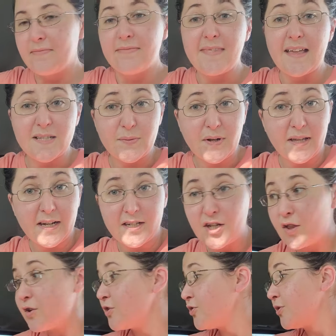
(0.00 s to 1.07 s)
that's what I got,
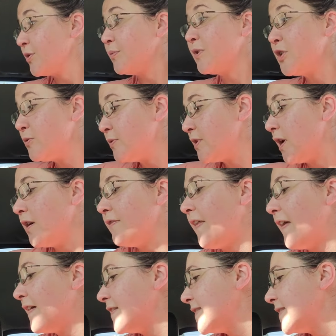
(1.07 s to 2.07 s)
Dollar Tree, which you saw that